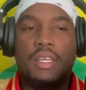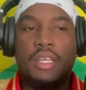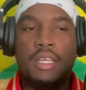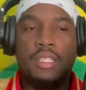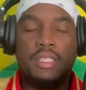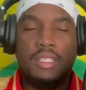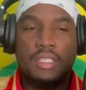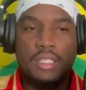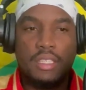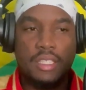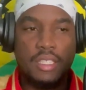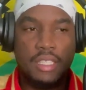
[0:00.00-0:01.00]
it's
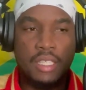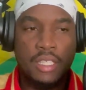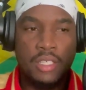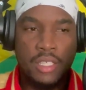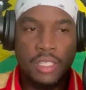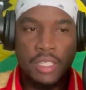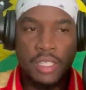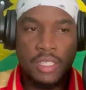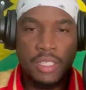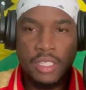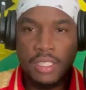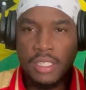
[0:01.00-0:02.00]

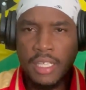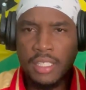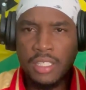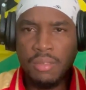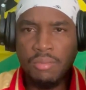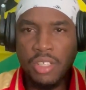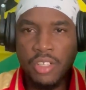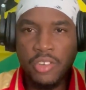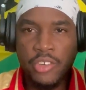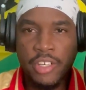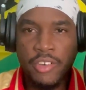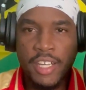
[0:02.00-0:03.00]
it's not something
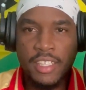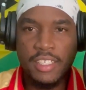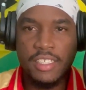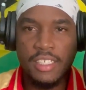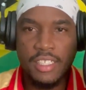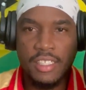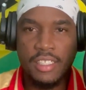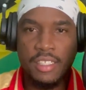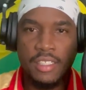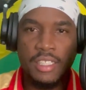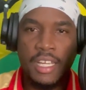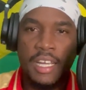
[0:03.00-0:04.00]
good. You want to see
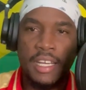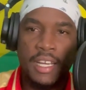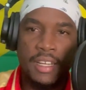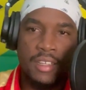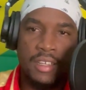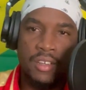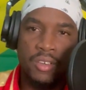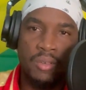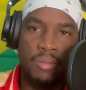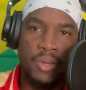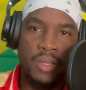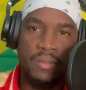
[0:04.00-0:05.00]
things like that,
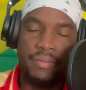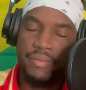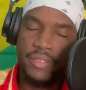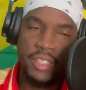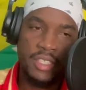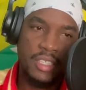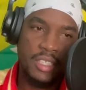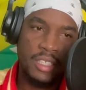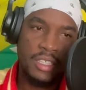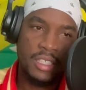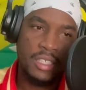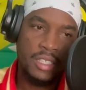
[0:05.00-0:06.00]
but
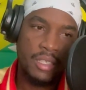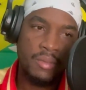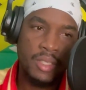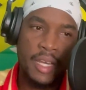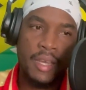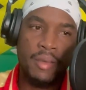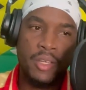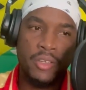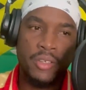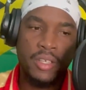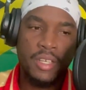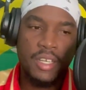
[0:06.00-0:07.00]
it's sometimes
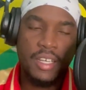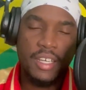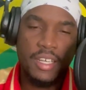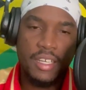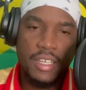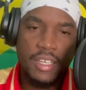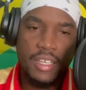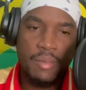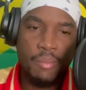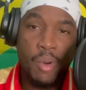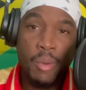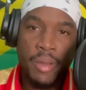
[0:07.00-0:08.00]

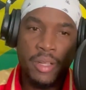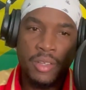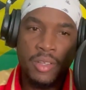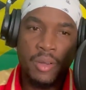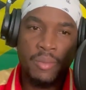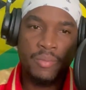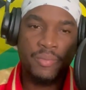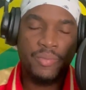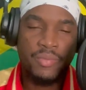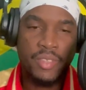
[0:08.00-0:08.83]
momentum,